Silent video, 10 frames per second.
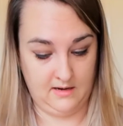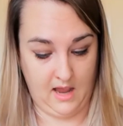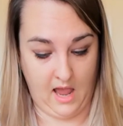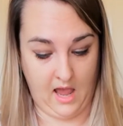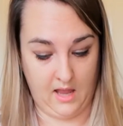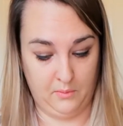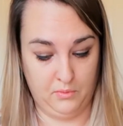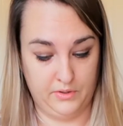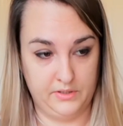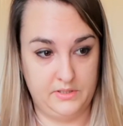I
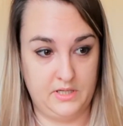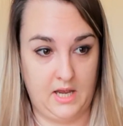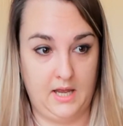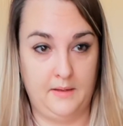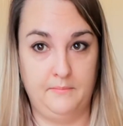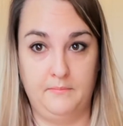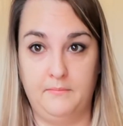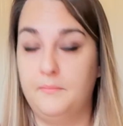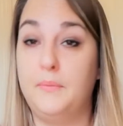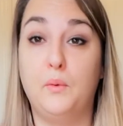would
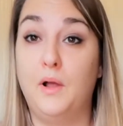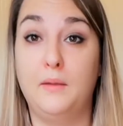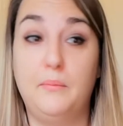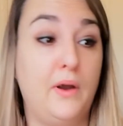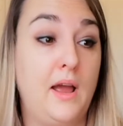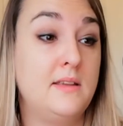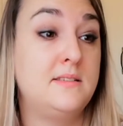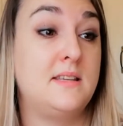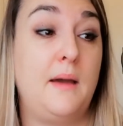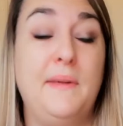be well
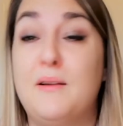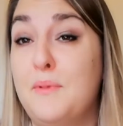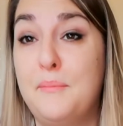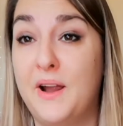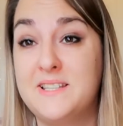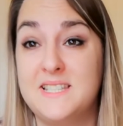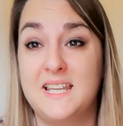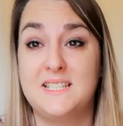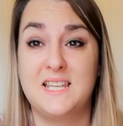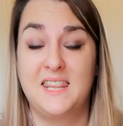impressed. I mean, I'm impressed that
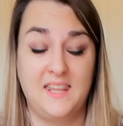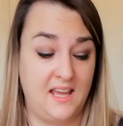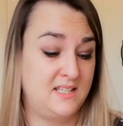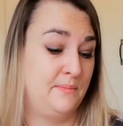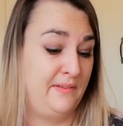it's in there, to be